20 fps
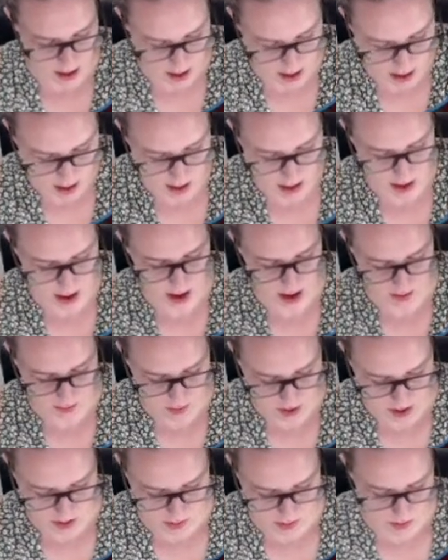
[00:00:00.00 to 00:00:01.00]
think if we
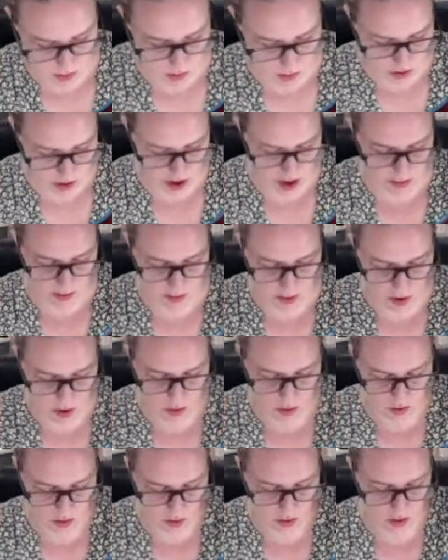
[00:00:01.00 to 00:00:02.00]
do an
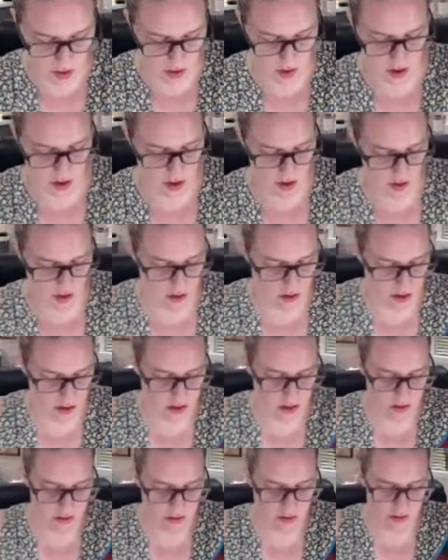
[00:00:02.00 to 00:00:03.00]
autumnal
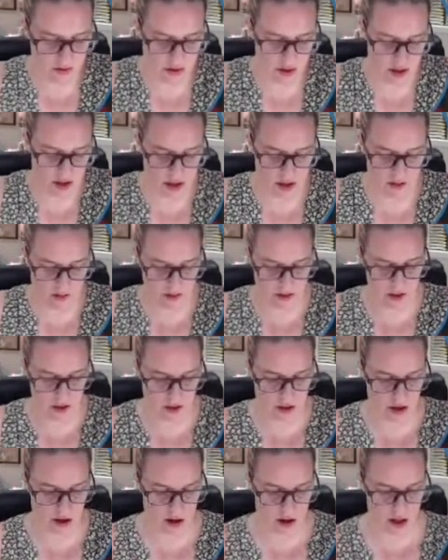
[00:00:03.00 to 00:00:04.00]
version of this
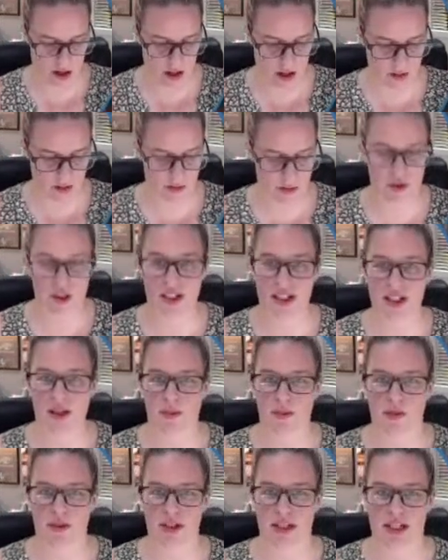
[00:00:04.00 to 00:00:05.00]
card,
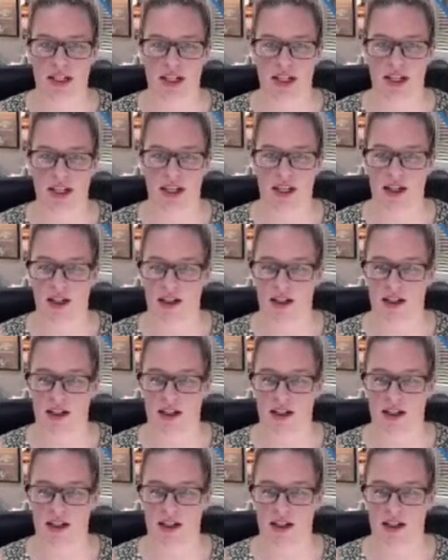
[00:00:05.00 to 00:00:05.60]
pretty.